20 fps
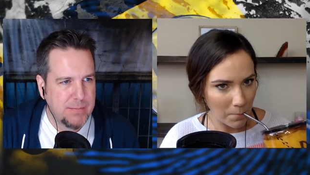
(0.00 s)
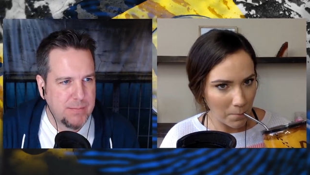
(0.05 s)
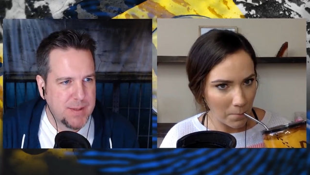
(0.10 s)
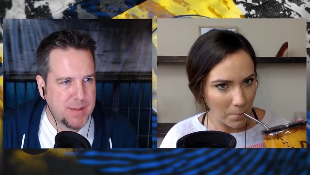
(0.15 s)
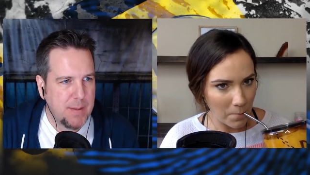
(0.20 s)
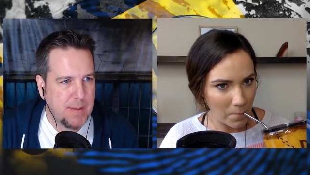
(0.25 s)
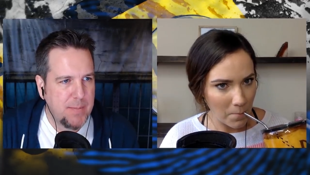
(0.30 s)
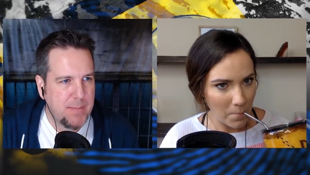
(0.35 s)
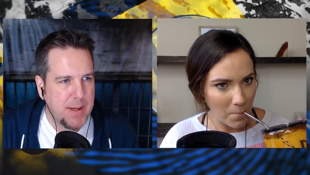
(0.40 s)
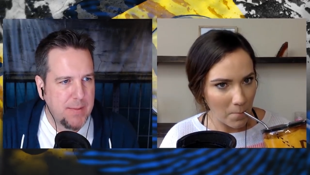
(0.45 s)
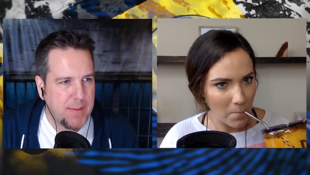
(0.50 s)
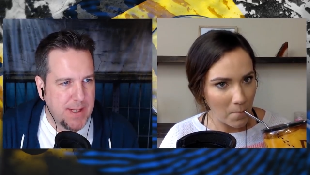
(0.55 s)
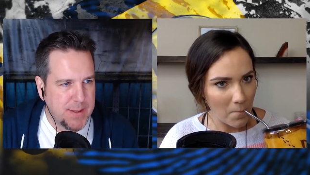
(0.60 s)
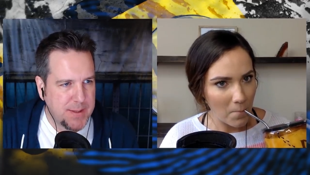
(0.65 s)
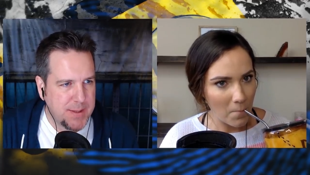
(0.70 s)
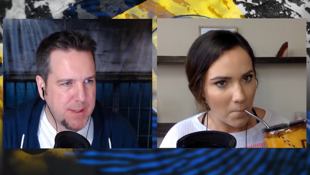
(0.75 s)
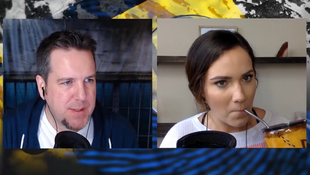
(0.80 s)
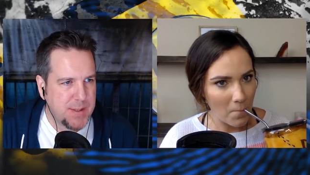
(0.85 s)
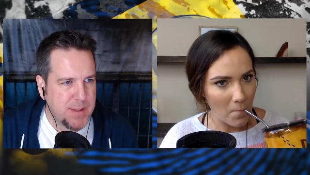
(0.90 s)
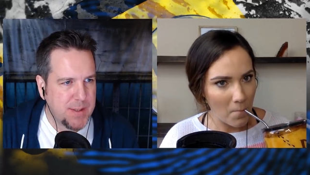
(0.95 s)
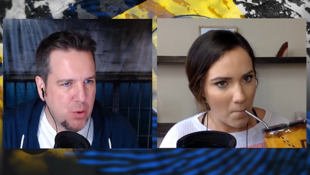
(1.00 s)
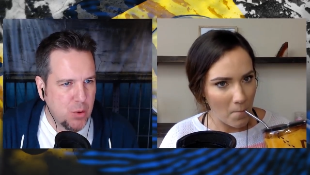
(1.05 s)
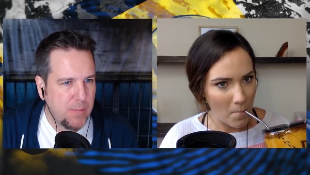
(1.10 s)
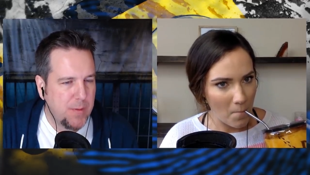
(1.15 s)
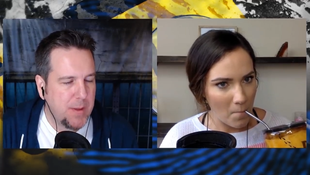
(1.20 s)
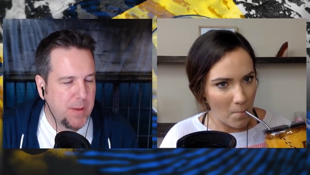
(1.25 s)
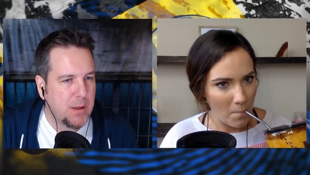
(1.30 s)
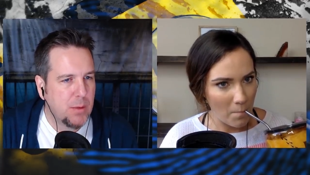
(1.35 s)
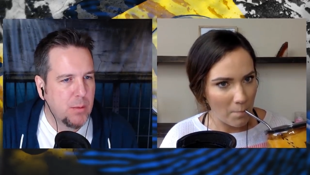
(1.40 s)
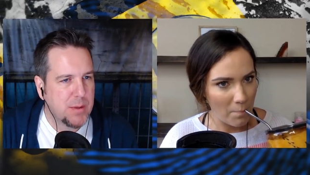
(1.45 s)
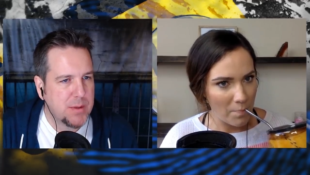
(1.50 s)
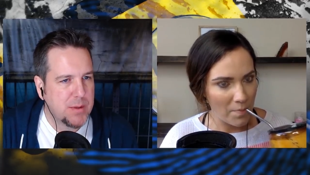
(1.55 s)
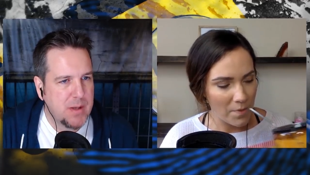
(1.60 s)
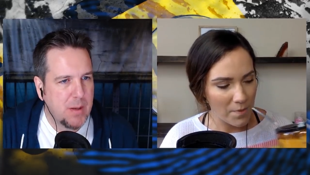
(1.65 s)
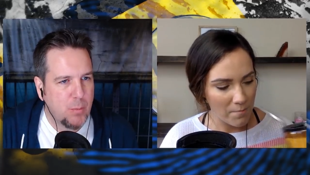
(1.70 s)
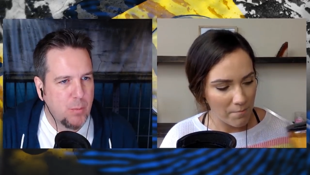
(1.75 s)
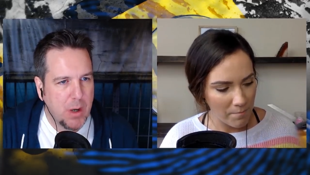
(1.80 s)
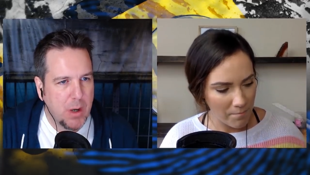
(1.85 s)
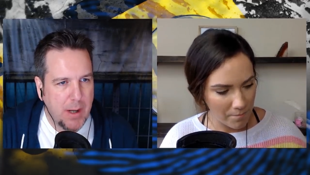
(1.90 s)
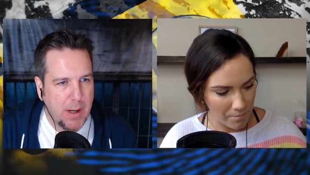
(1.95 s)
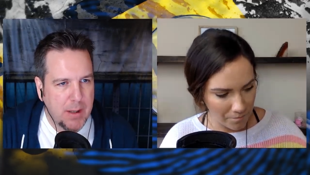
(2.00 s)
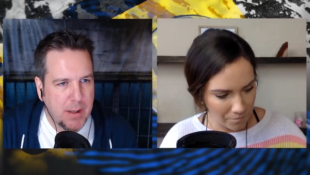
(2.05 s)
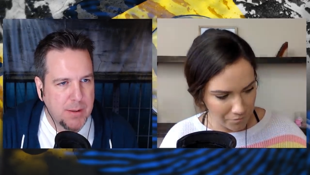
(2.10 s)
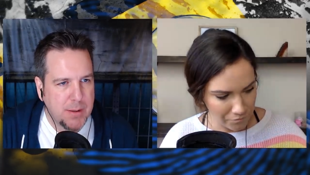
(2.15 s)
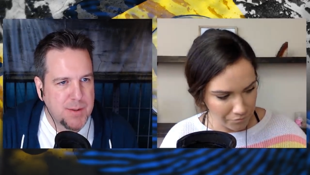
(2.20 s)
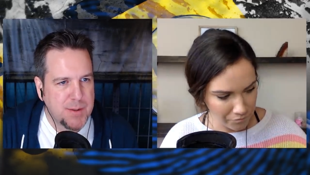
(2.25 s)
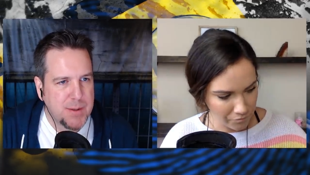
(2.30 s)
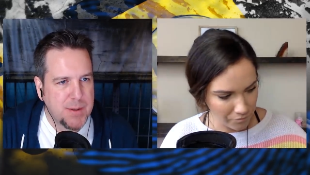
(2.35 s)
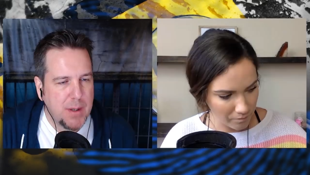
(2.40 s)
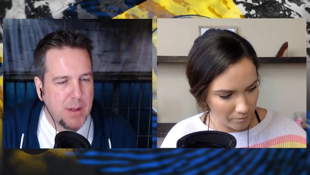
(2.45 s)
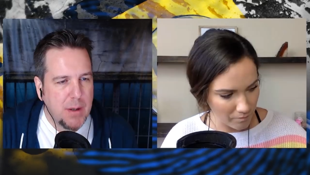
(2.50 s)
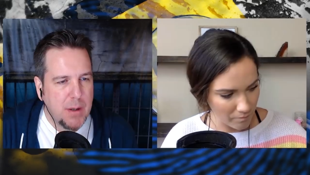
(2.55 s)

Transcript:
Speaker 1: something that does prove that you were somewhere else,